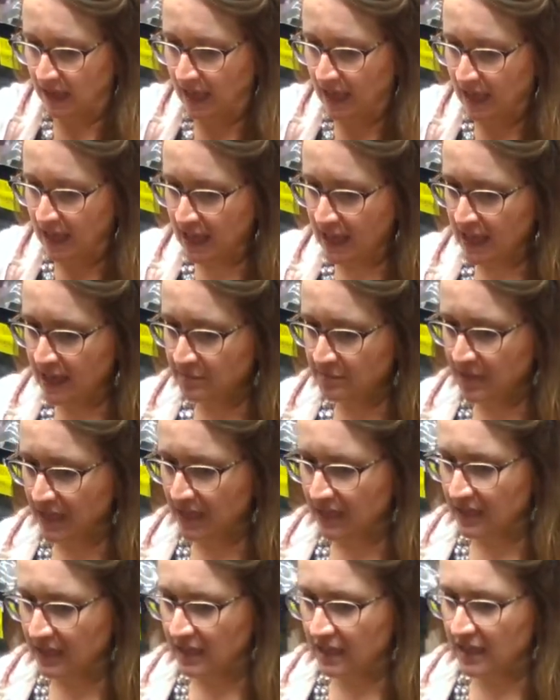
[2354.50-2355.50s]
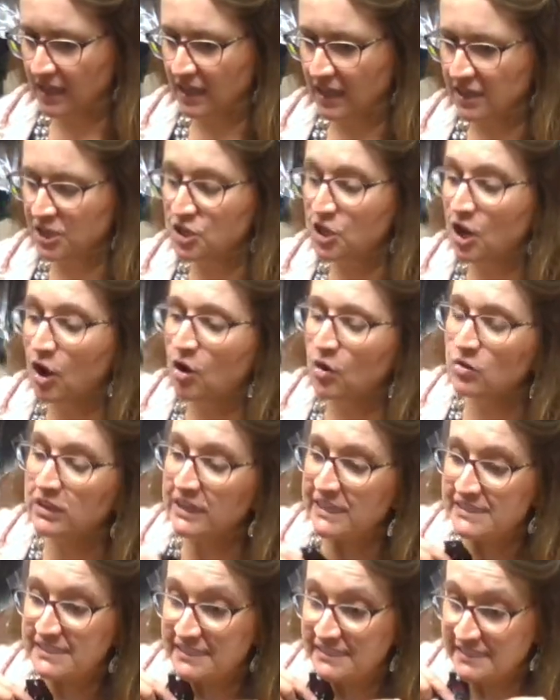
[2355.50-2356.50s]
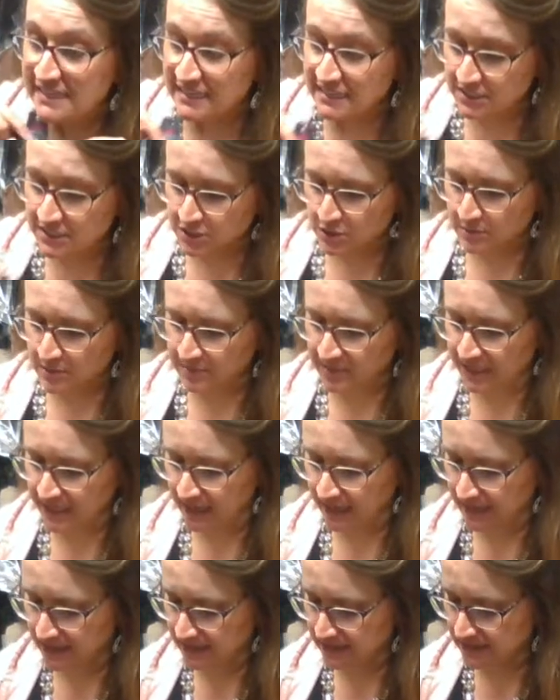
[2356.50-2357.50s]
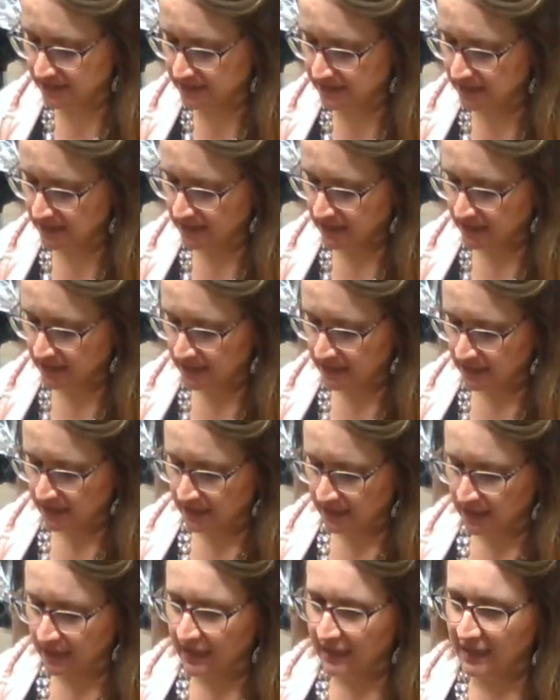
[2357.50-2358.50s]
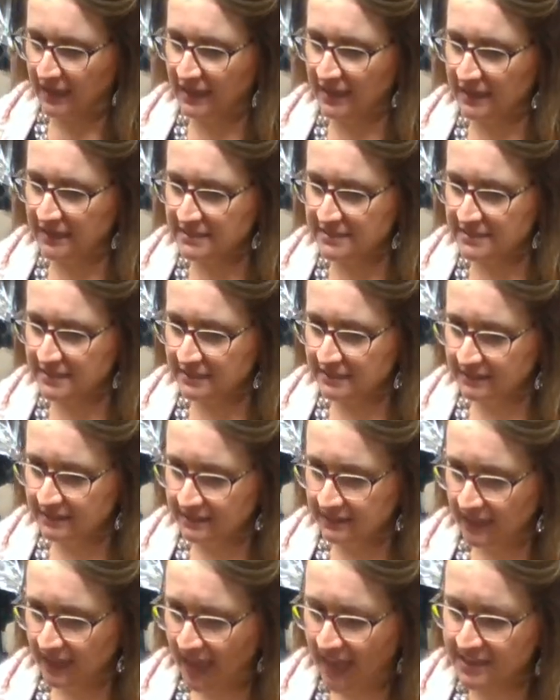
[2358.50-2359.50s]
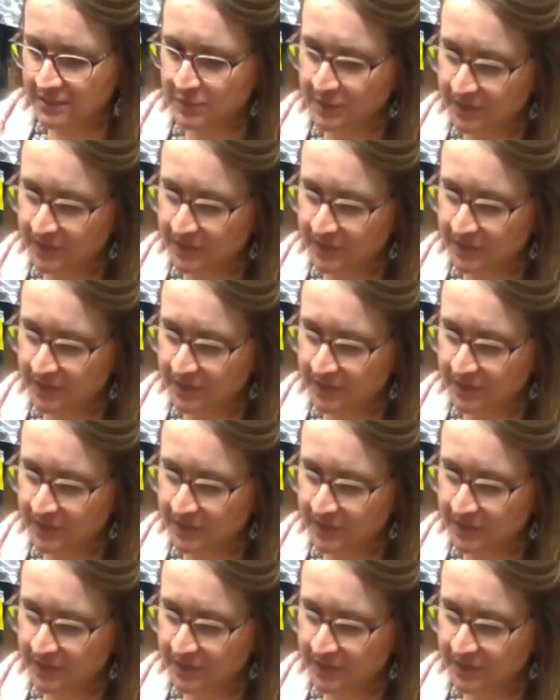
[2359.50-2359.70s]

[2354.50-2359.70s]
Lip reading: No, Lisa, send it to me because it has